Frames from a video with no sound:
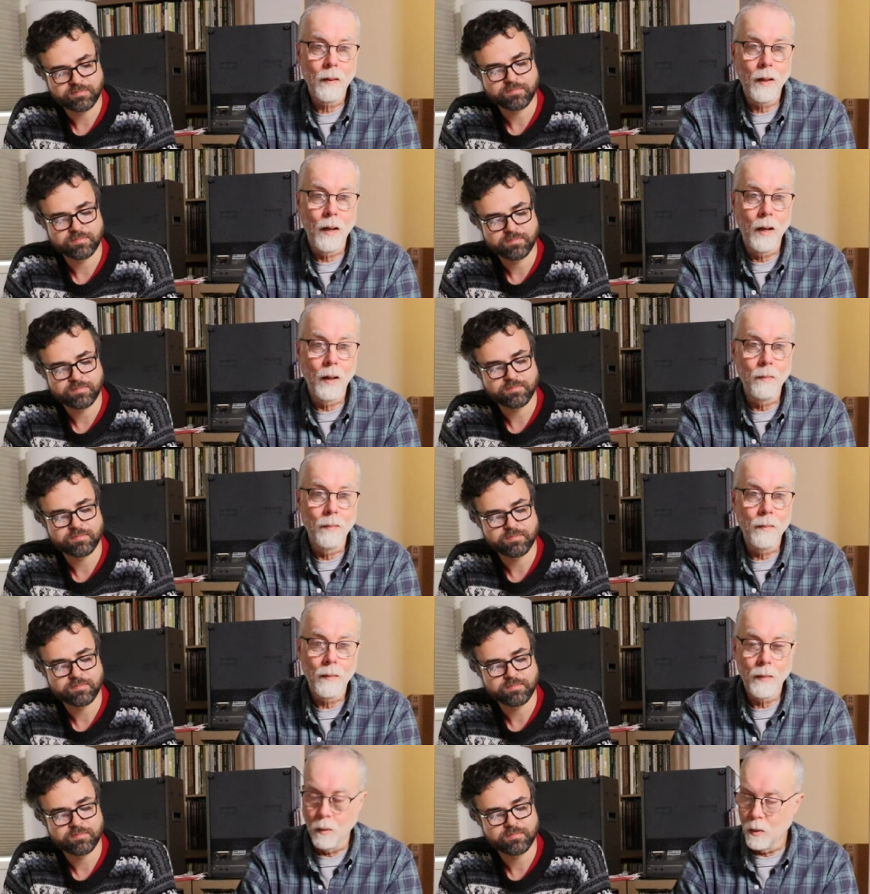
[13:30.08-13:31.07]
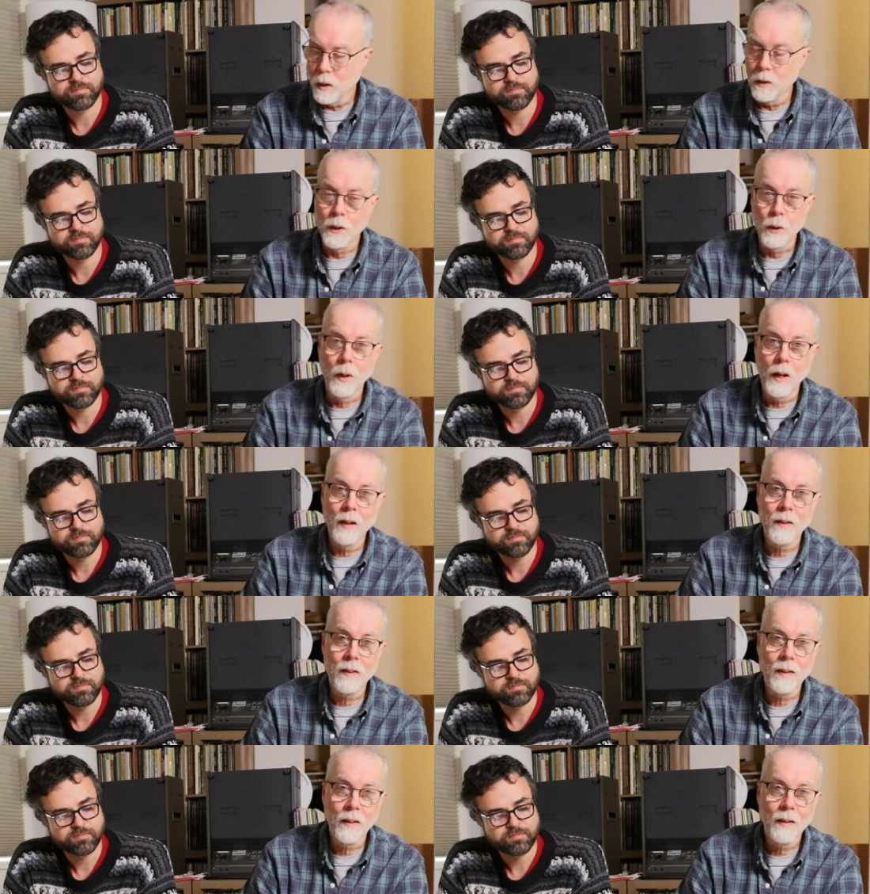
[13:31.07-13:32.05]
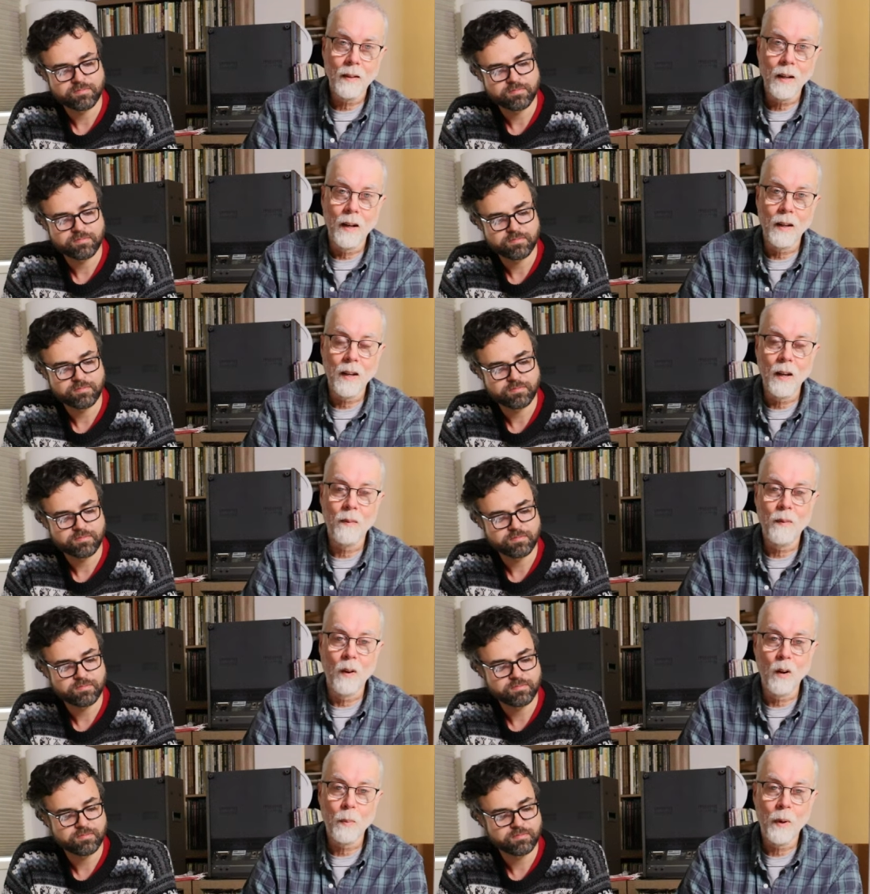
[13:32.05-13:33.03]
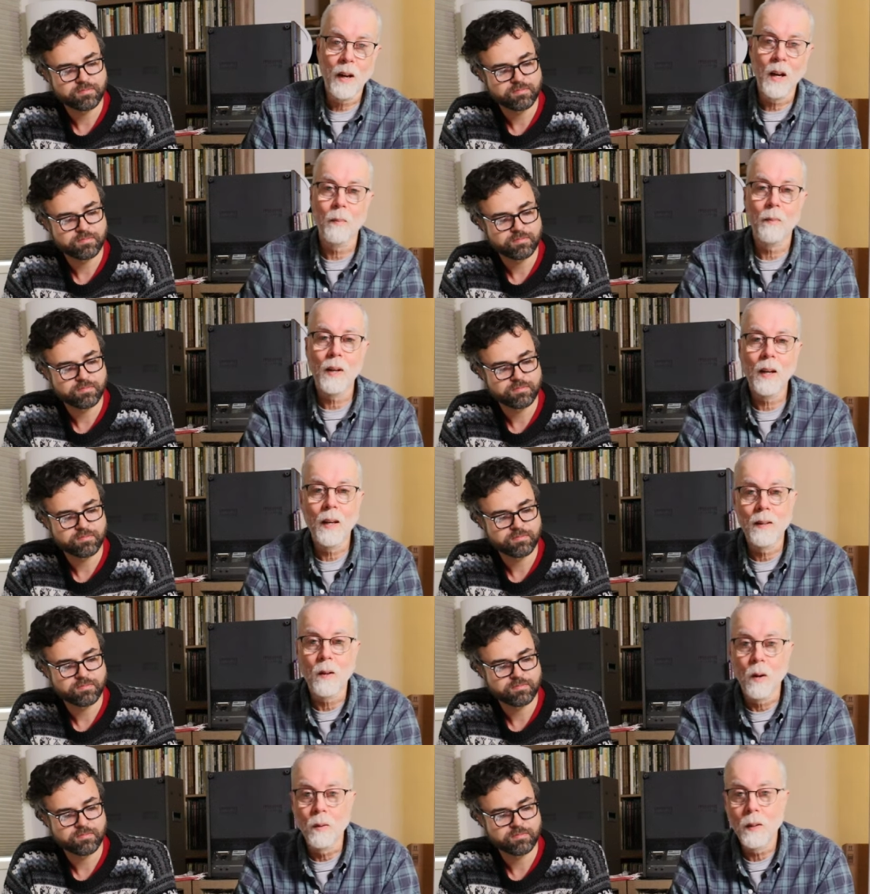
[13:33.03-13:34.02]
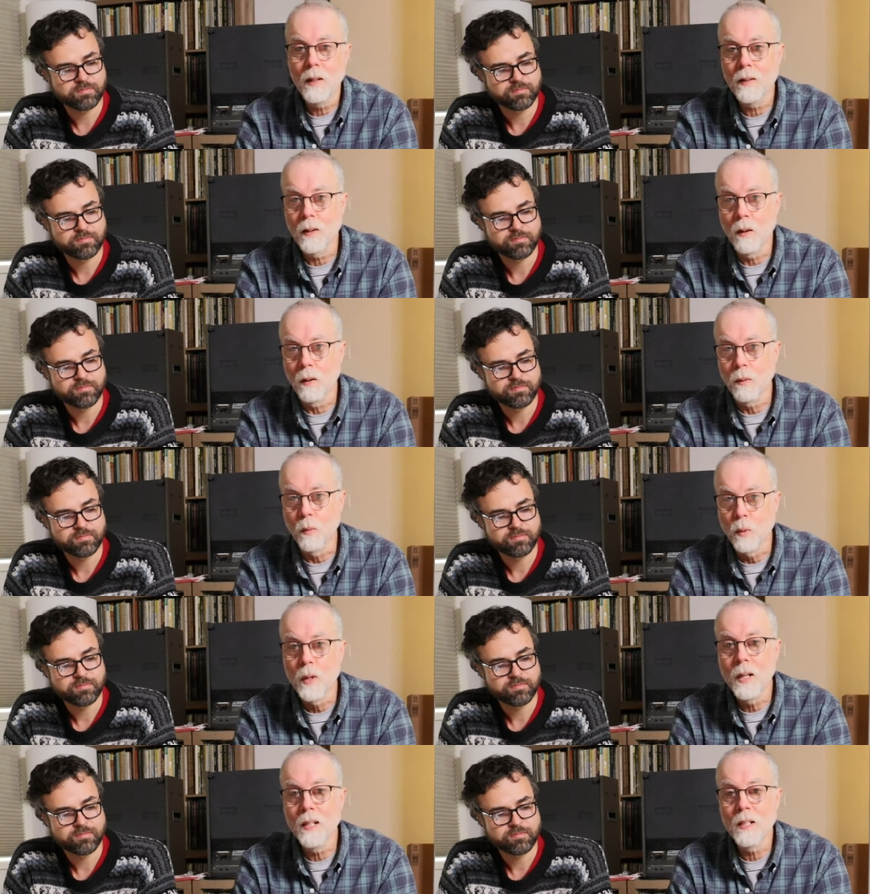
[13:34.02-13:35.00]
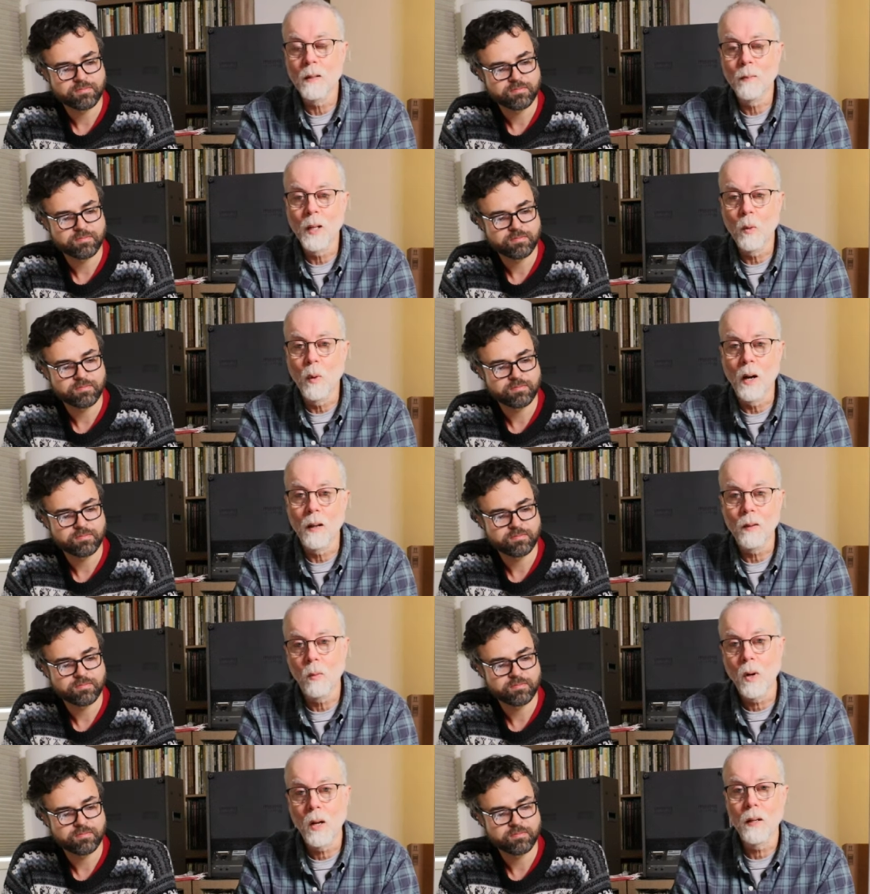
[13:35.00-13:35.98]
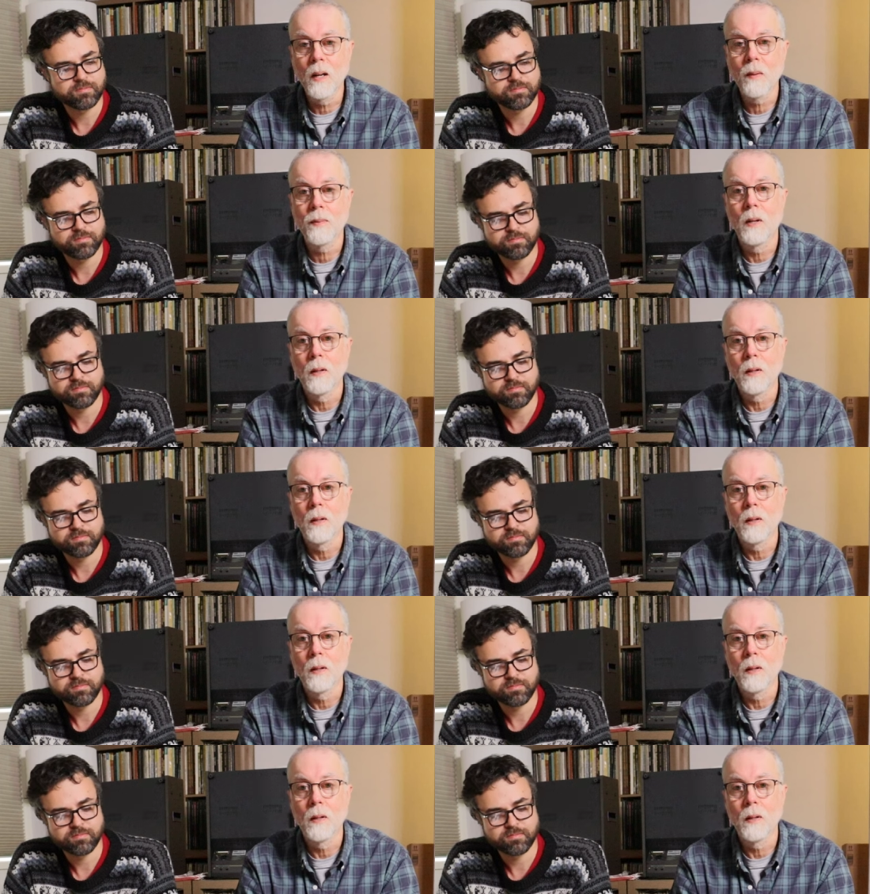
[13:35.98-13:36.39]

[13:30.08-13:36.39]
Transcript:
Speaker 1: uh, the world's greatest uh, kit preamp has only sold reasonably well, well enough that